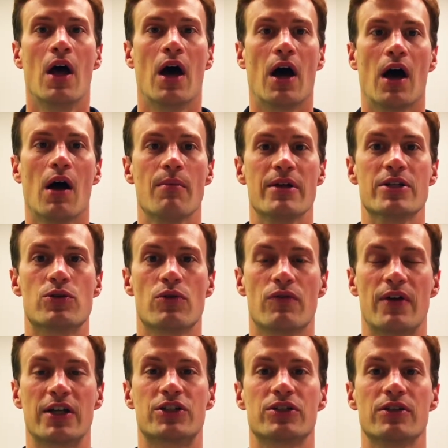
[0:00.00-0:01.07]
um, and to
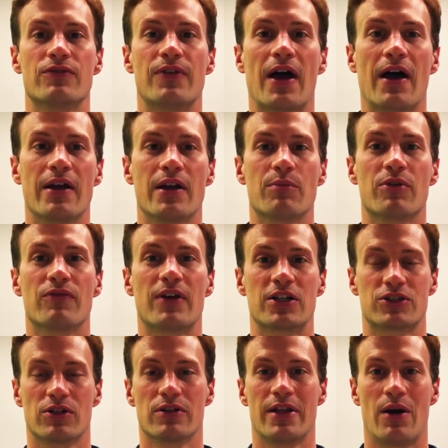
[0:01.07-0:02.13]
eventually found a
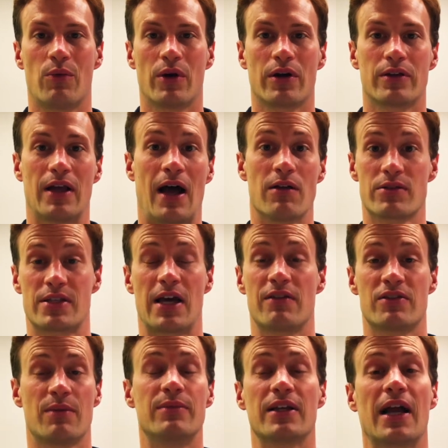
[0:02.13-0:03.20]
professional network outside
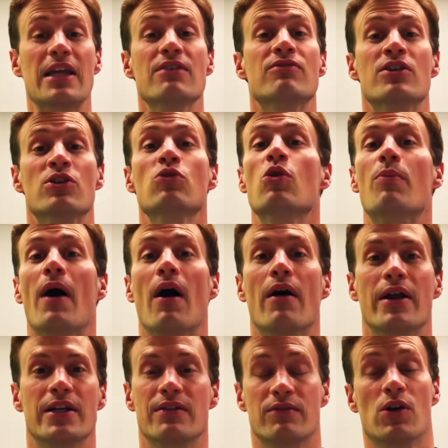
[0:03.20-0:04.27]
of something I even knew about.
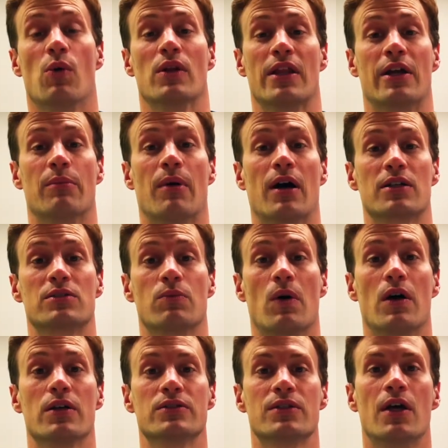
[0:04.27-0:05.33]
I didn't even know what Letterboxd
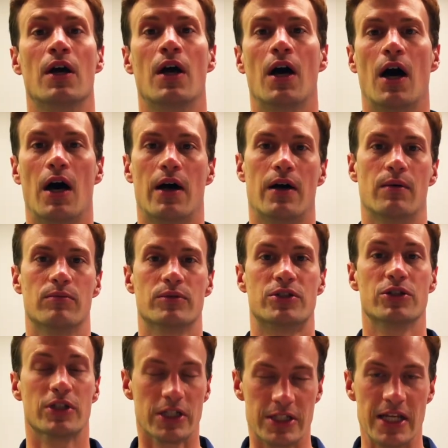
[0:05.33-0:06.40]
was. Um,
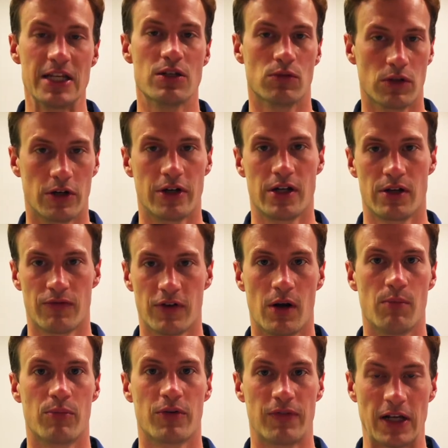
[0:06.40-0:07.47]
to continue learning
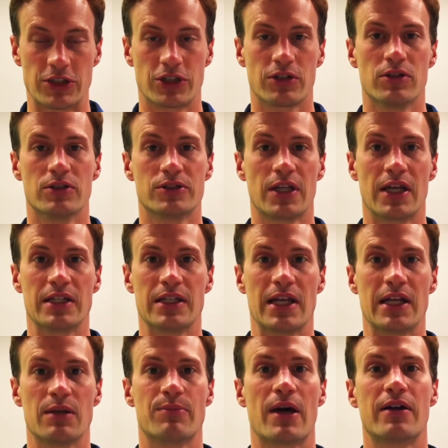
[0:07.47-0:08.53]
from professionals and
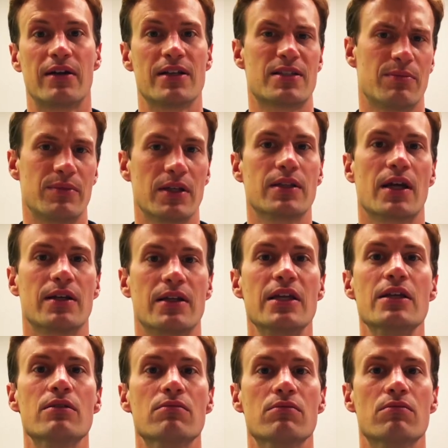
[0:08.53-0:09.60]
getting better at something that
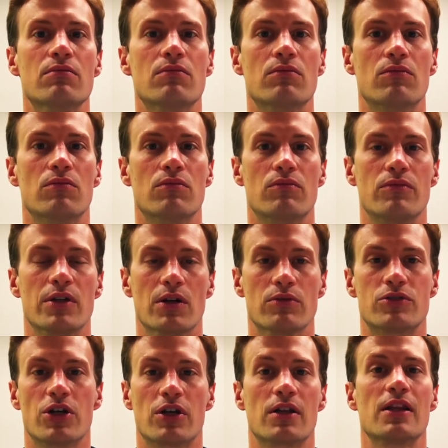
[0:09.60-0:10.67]
he, you know,
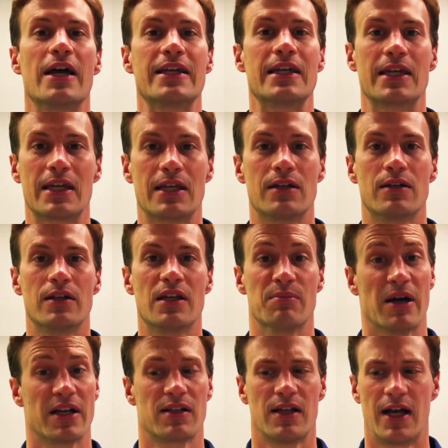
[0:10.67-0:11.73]
took a liking in in
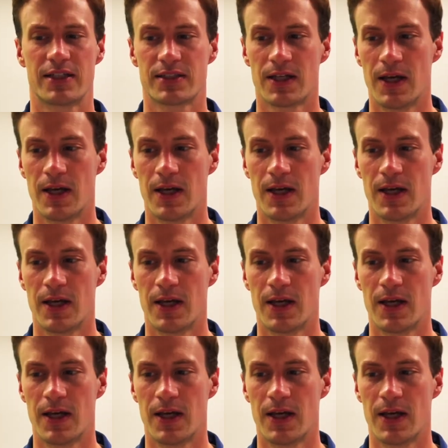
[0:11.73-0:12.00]
my class.